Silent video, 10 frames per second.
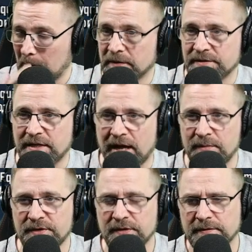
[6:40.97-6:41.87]

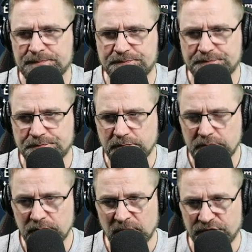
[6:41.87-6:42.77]
Diamond.
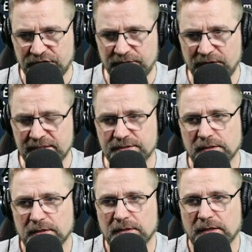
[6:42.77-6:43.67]
Defense.
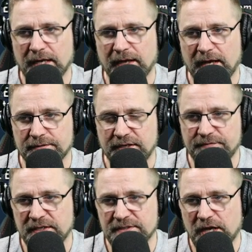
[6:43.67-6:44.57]
I got
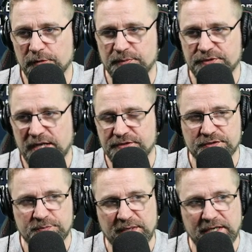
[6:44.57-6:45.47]
defense, health,
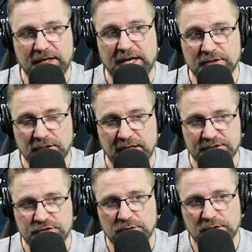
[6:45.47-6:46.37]
protection, speed, and look at
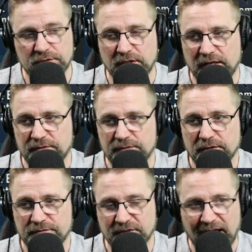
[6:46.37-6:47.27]
that, 211
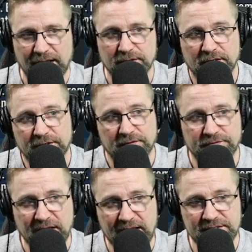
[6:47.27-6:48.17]
flat. Now,
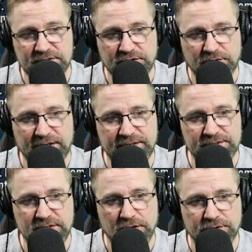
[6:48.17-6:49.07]
flat isn't the
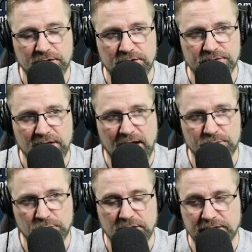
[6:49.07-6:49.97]
greatest under
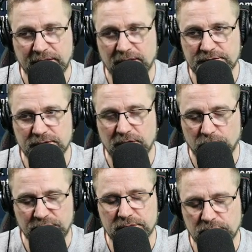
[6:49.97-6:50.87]
non-relic character, or
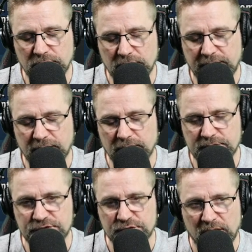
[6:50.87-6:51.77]
with relic
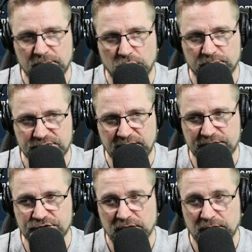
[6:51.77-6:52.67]
characters. You want more
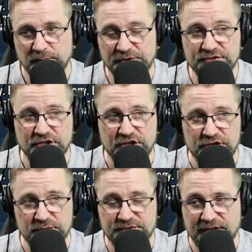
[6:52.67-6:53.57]
percentage. This is a
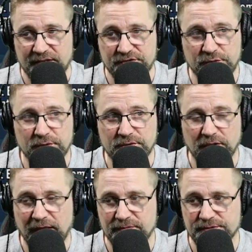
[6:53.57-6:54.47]
huge stat.
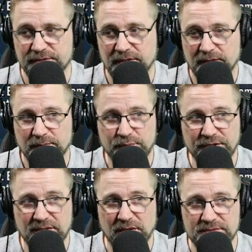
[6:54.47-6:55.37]
211's
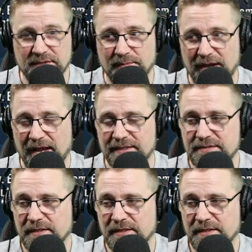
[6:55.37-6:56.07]
pretty close to the max.